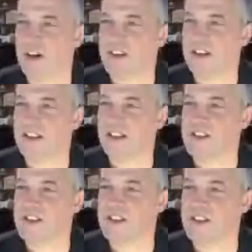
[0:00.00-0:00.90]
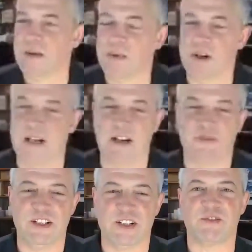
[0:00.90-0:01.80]
I think that's pretty nifty.
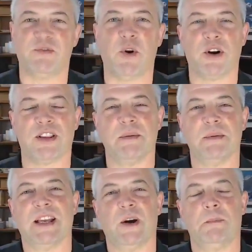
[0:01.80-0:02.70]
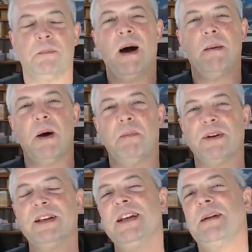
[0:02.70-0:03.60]
There's 4 of them, and they all pop open.
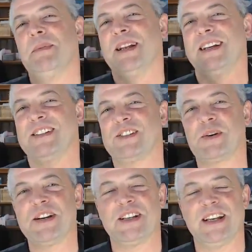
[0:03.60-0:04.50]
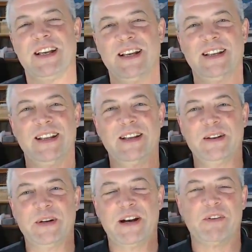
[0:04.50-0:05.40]
But strangely,
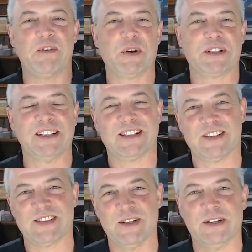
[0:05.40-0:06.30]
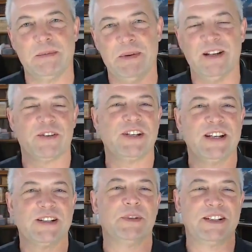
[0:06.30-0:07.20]
whenever I've worked on these cars, I go, oh, that'll be interesting
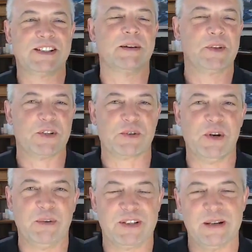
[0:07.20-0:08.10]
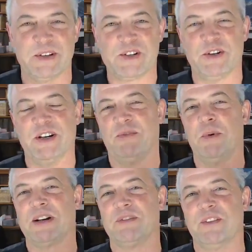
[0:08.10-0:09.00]
when something goes wrong with them. And sure enough, one of
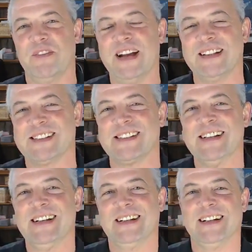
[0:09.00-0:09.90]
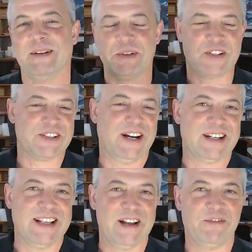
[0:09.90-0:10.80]
the vents, which is not in
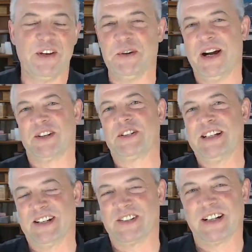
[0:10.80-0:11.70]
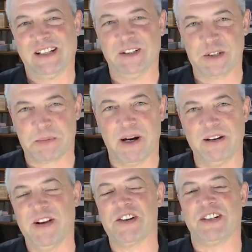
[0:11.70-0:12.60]
that view, actually doesn't close. Probably
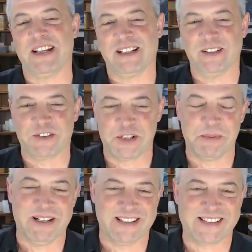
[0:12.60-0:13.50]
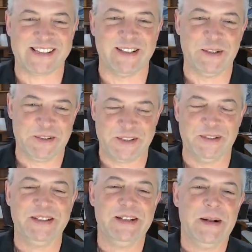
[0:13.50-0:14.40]
eventually closes, but it's slow. So,
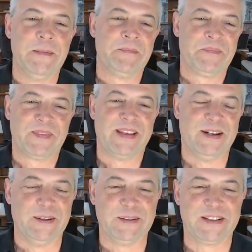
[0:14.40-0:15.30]
you know,